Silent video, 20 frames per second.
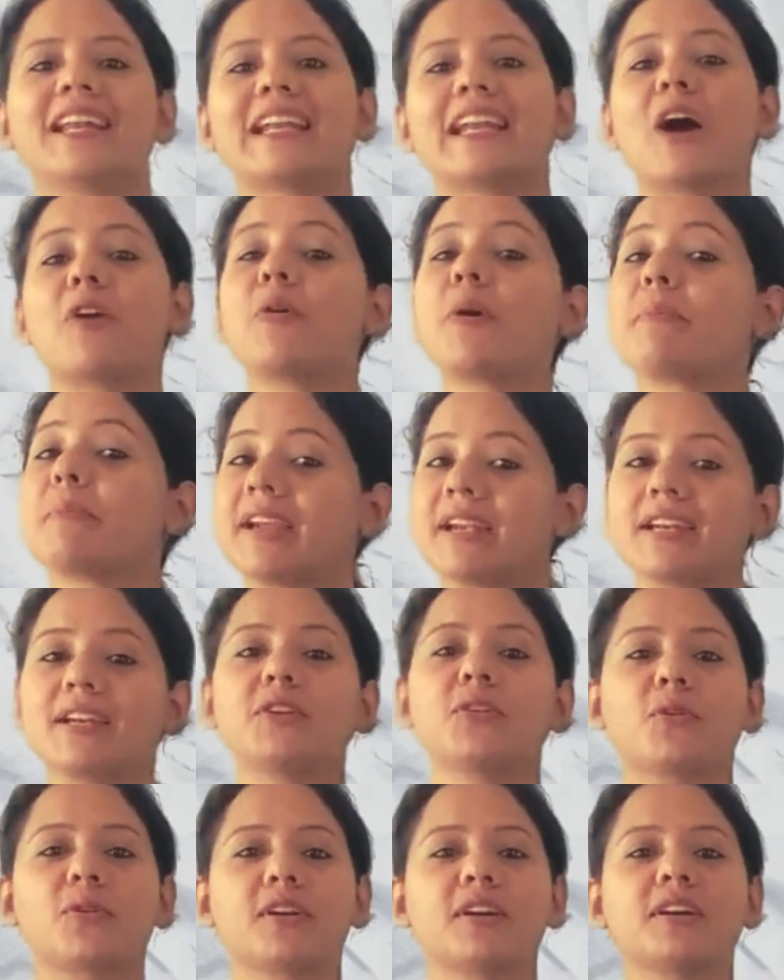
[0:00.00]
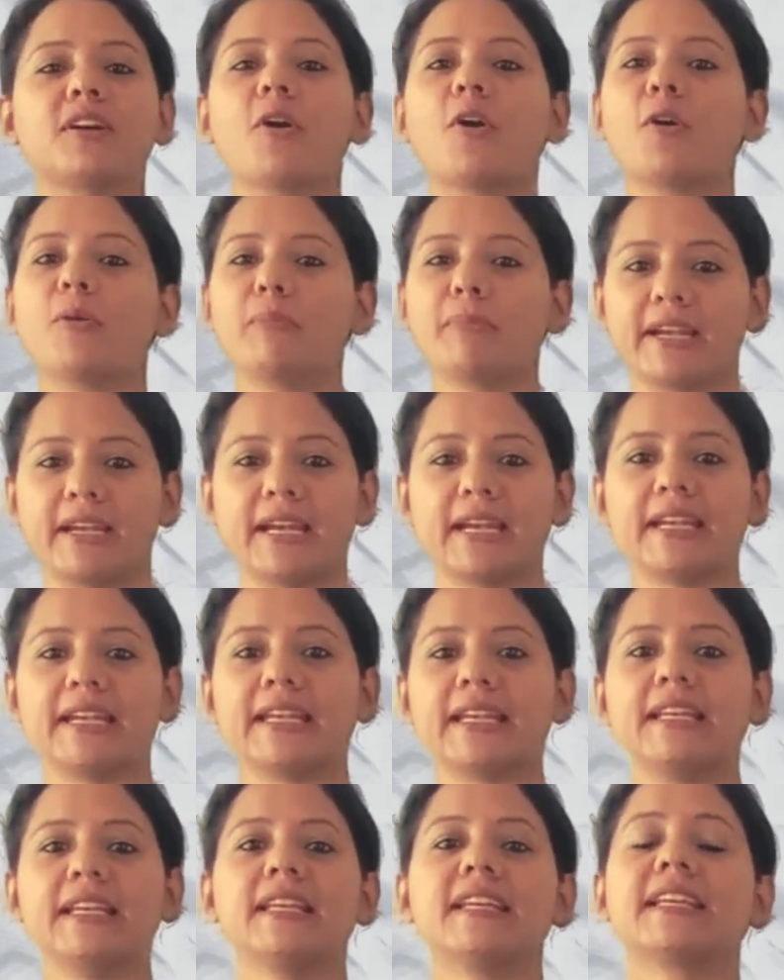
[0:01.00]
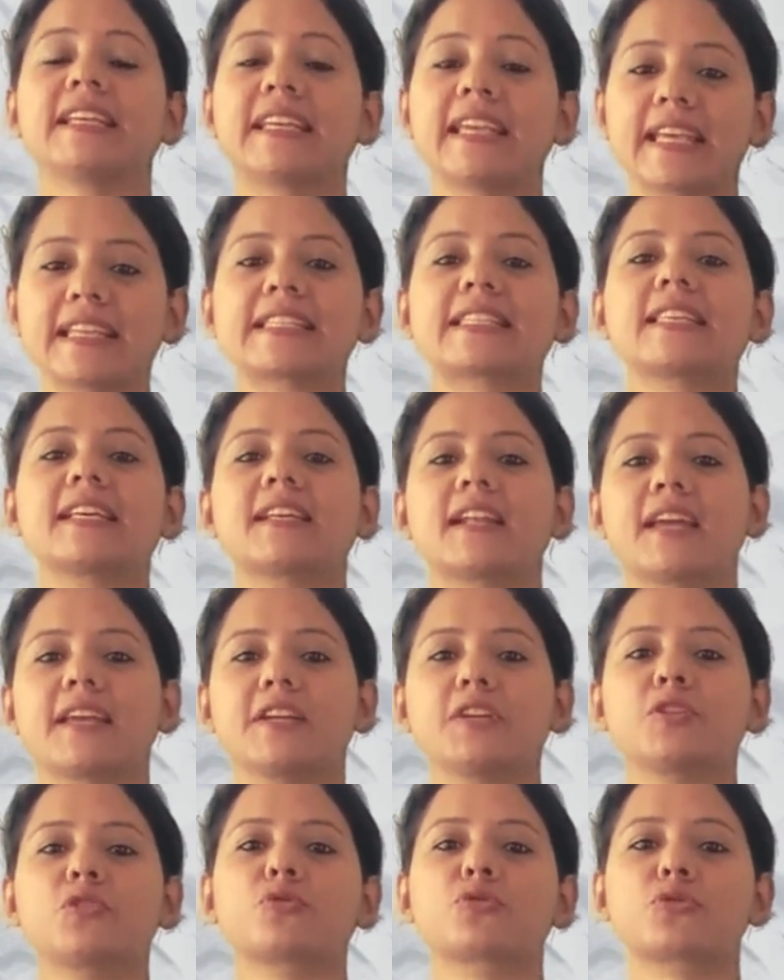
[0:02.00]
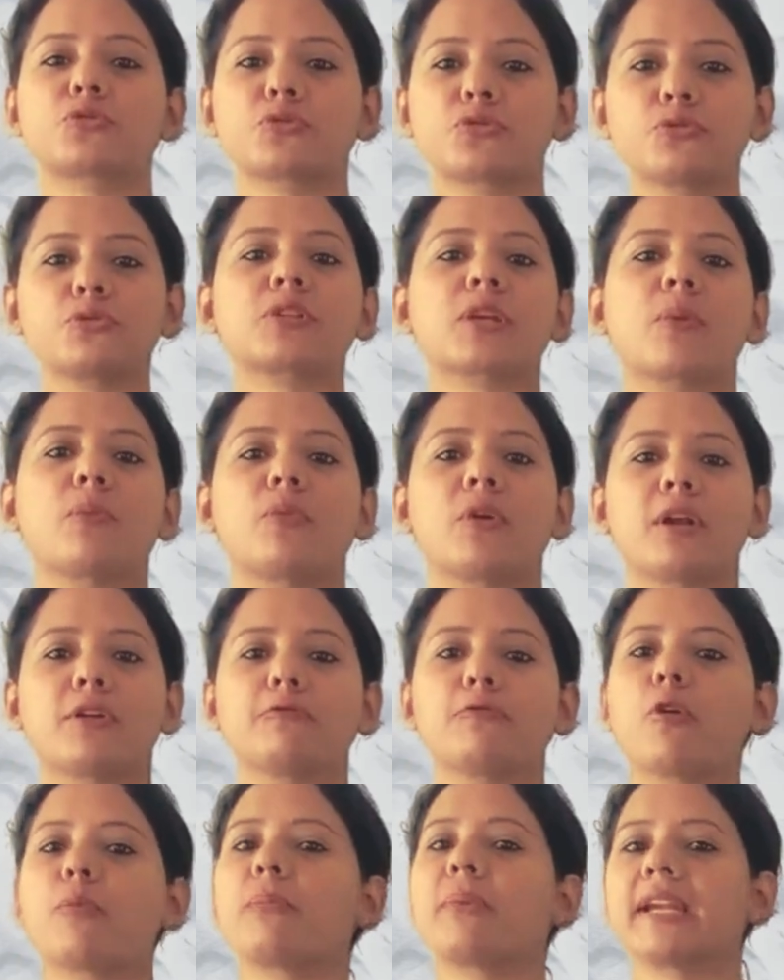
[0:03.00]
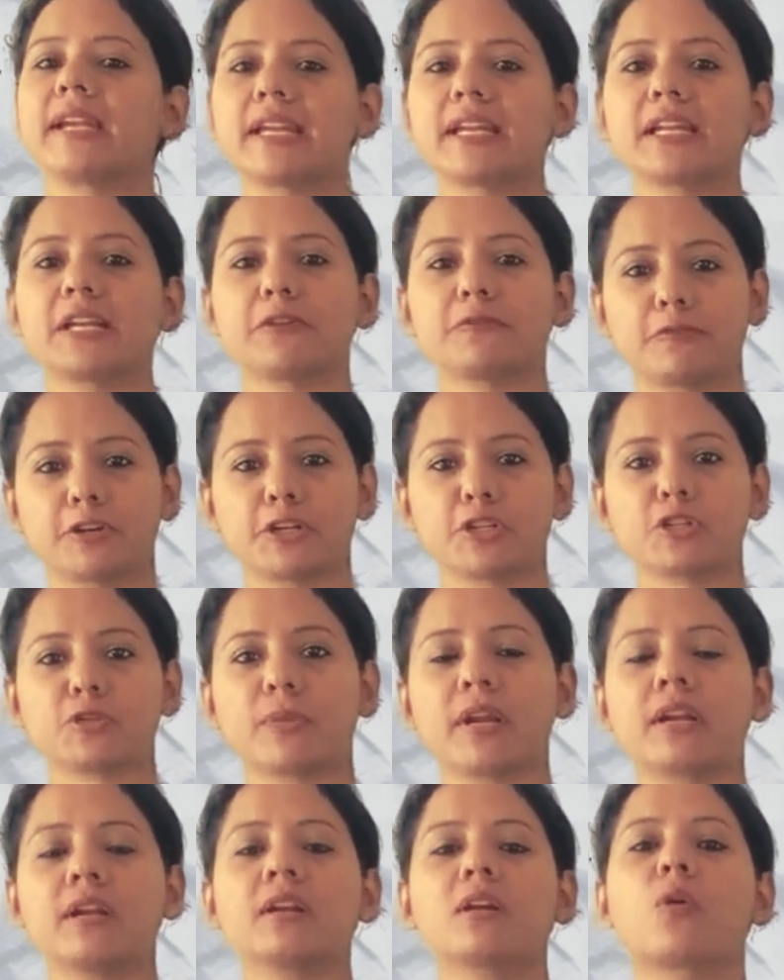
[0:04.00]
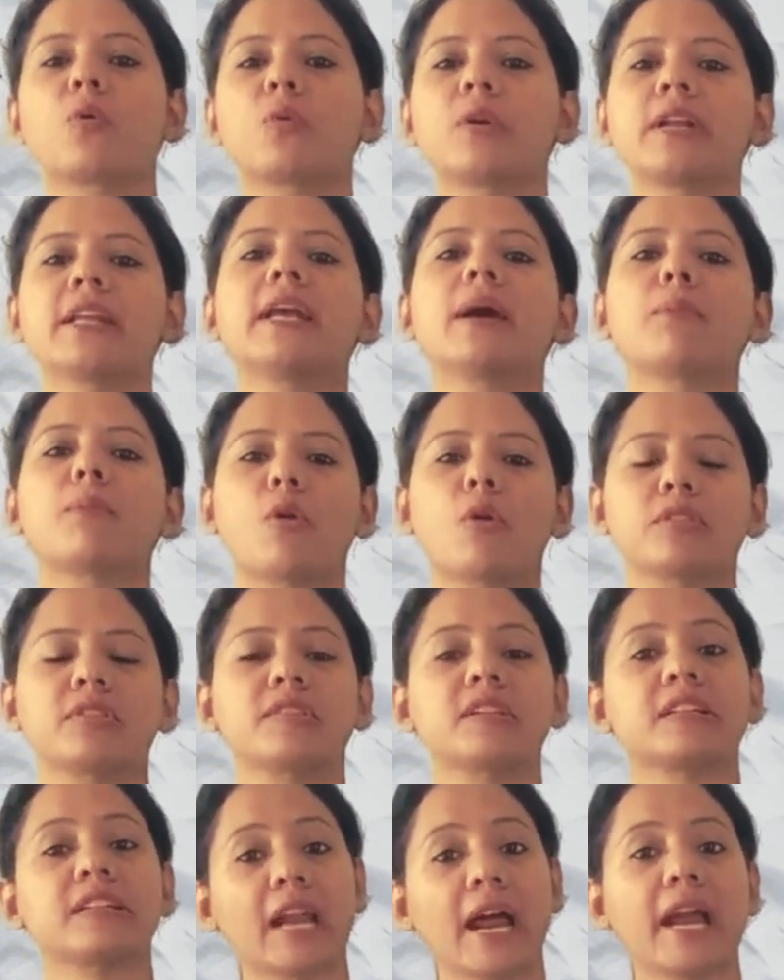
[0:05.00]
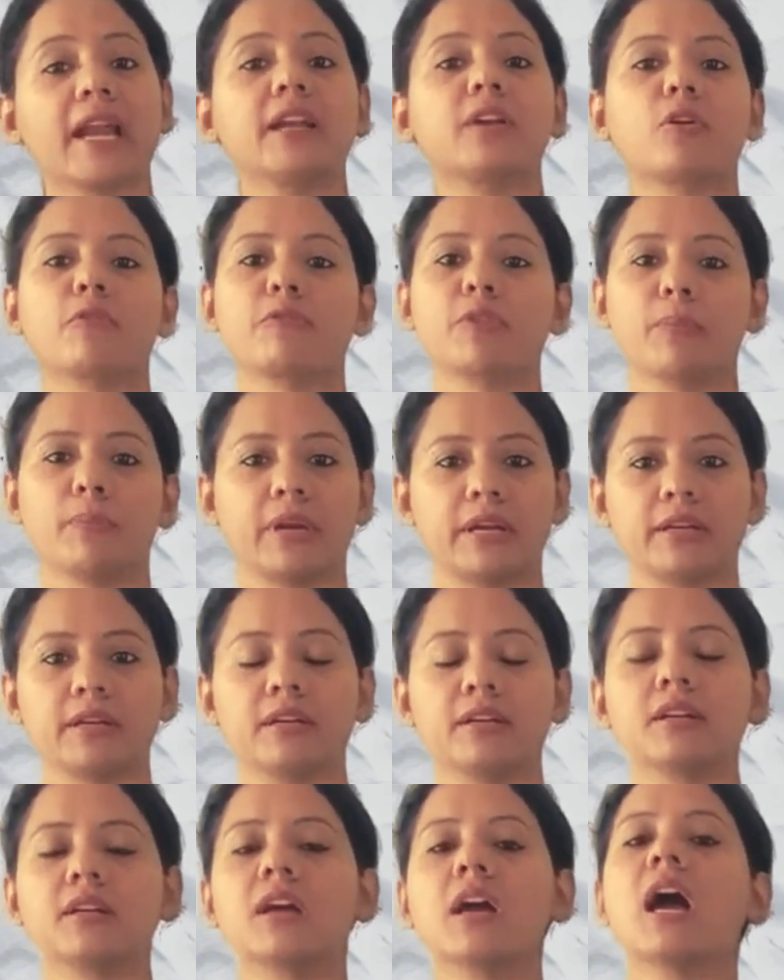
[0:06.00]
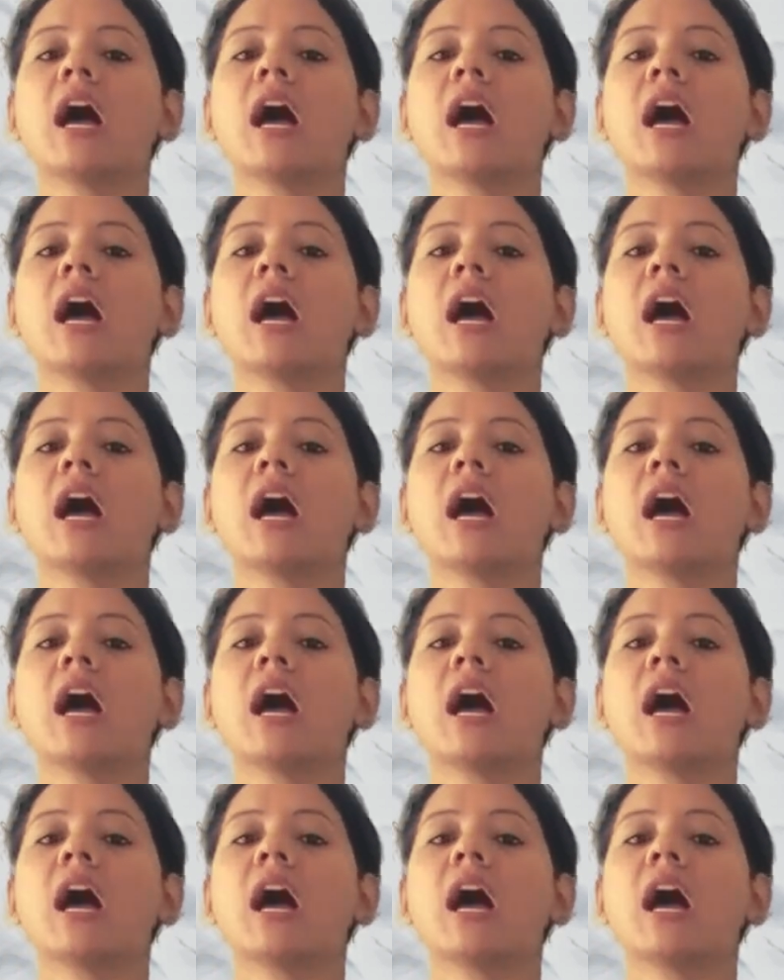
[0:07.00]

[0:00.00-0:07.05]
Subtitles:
Now a patent owner or patentee gets the right to sue someone for patent infringement only upon the grant of the patent.